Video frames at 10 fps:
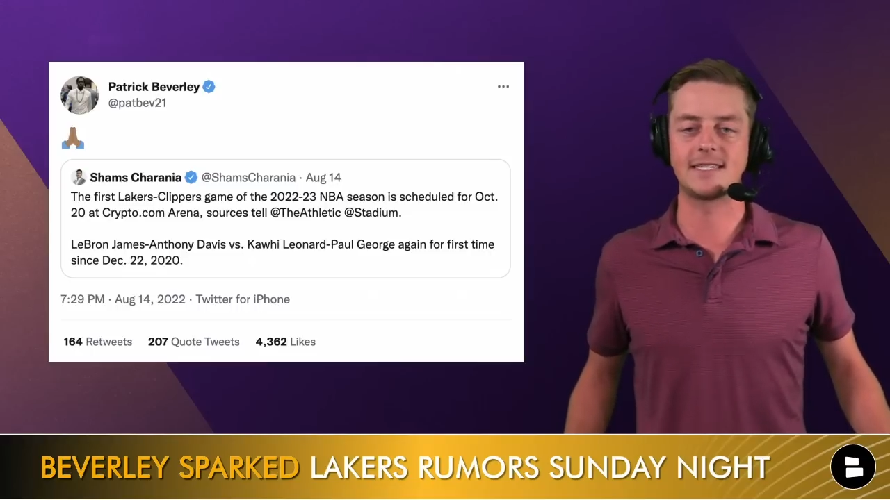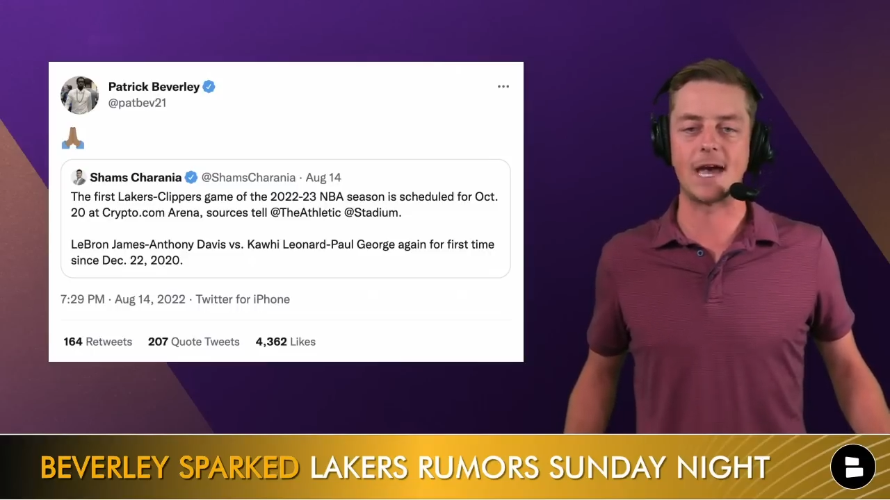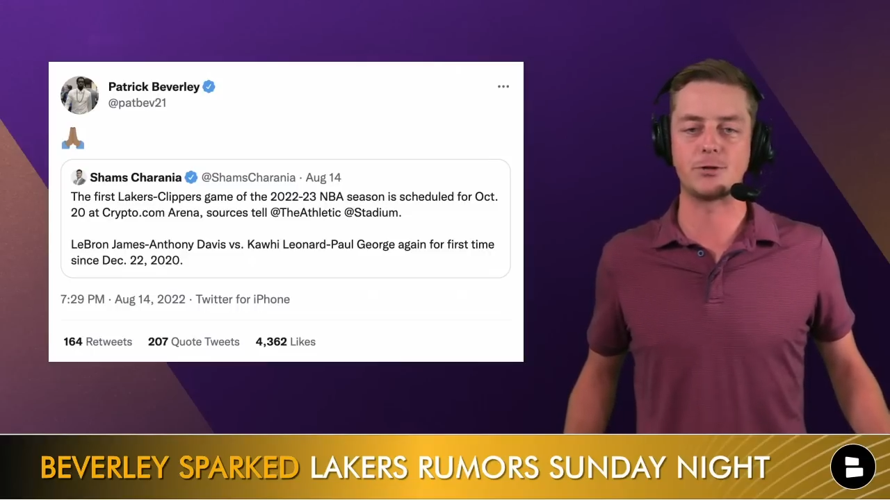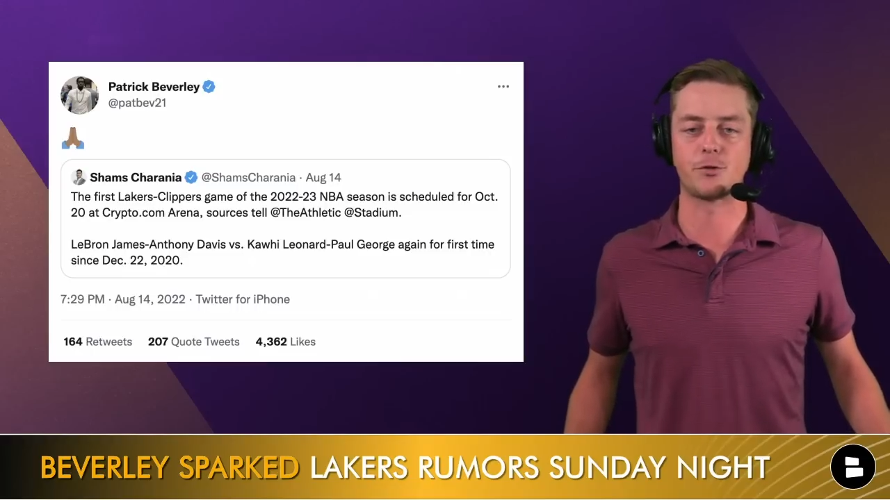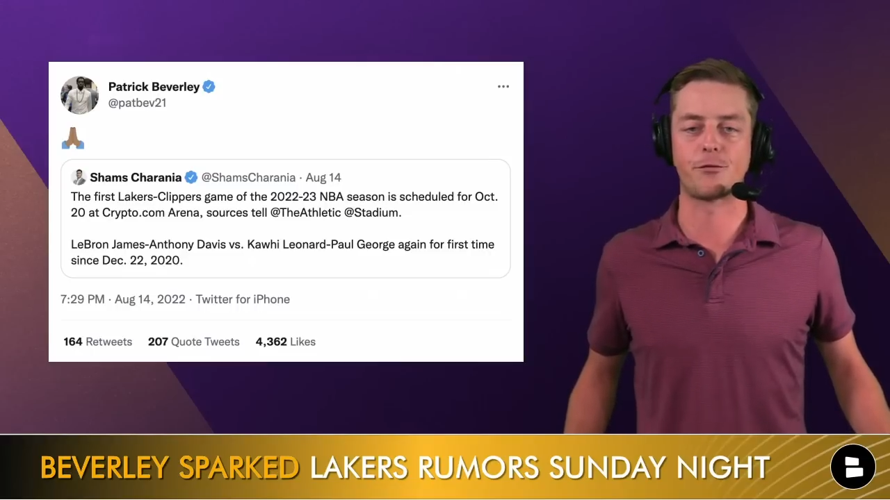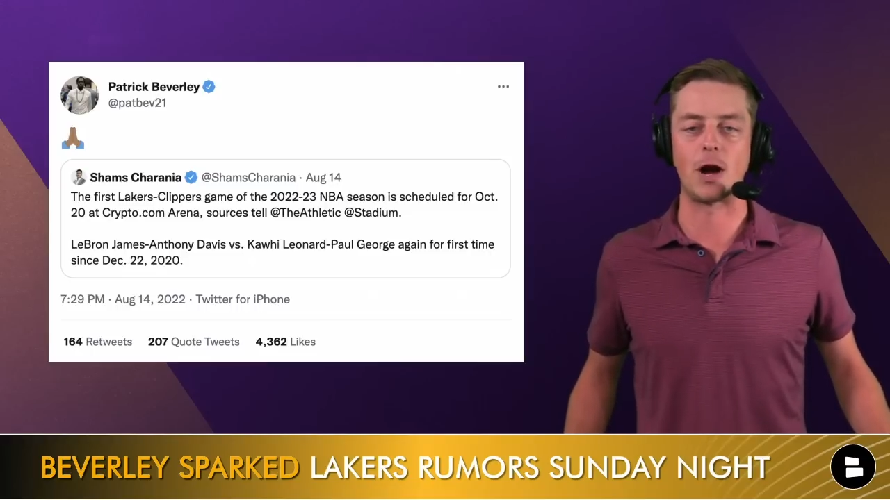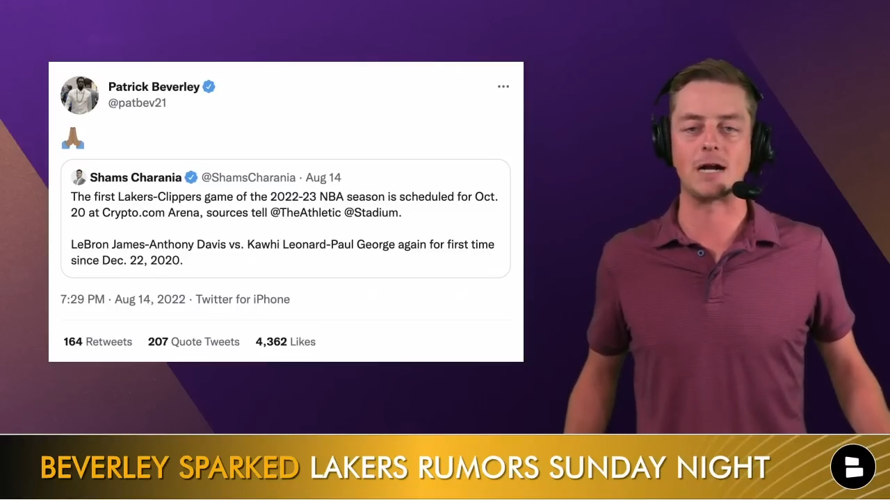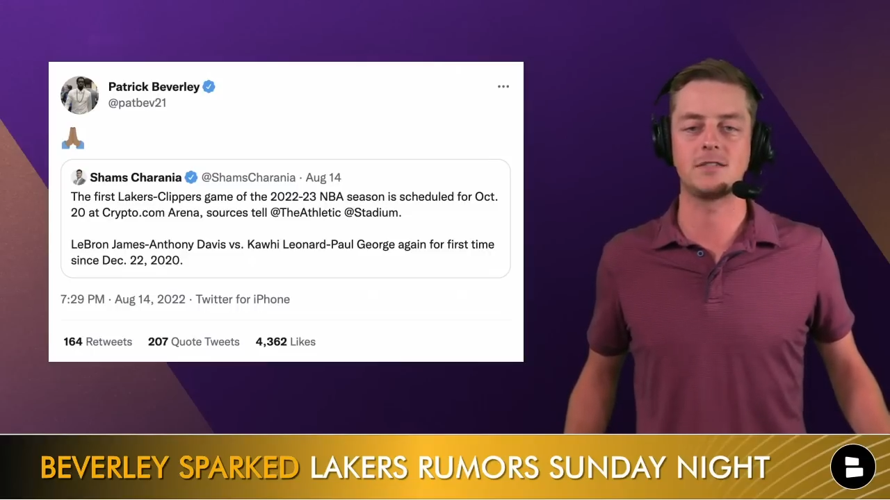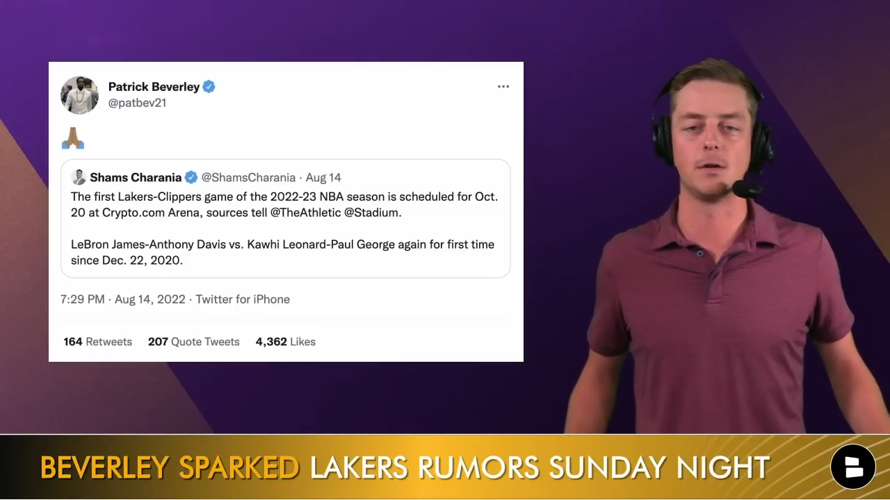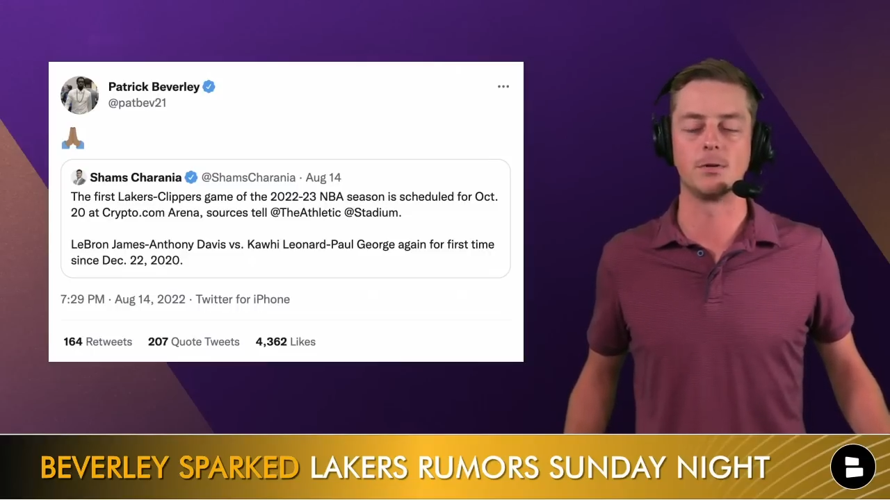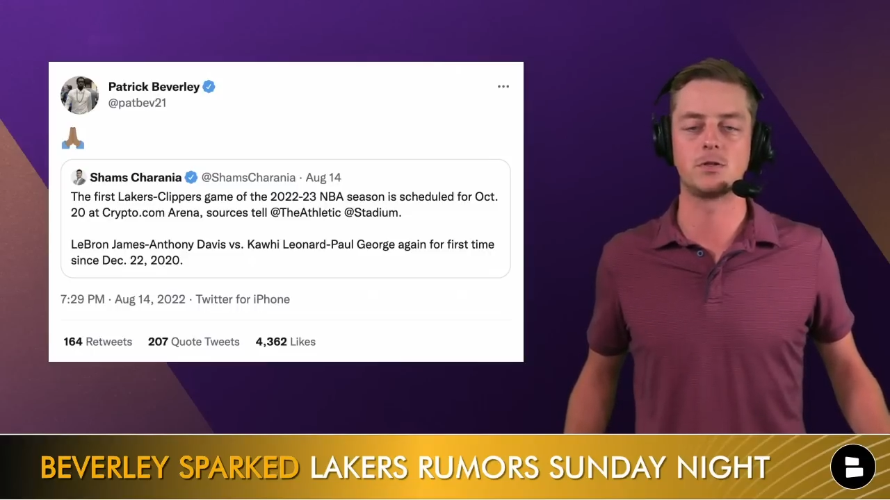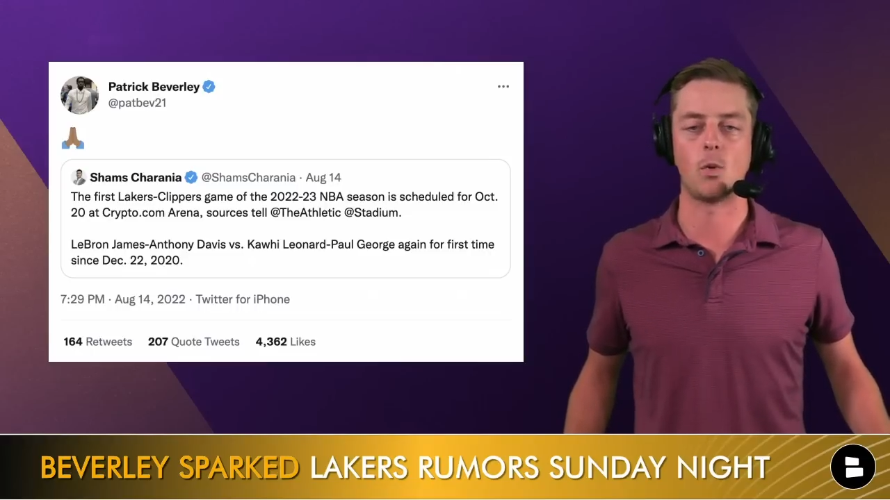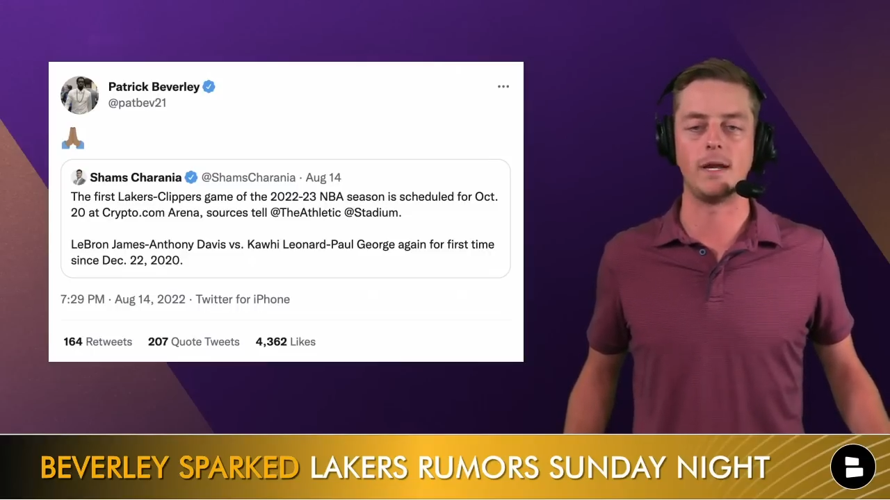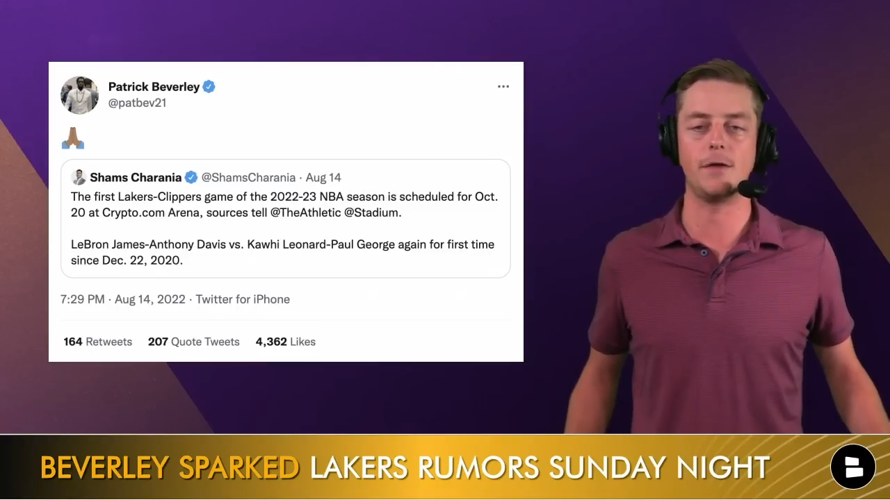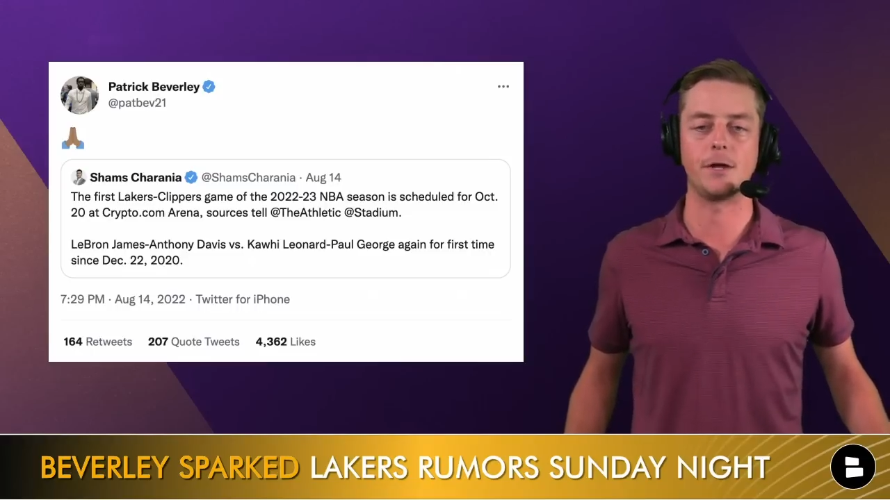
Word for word: scheduled for October 20th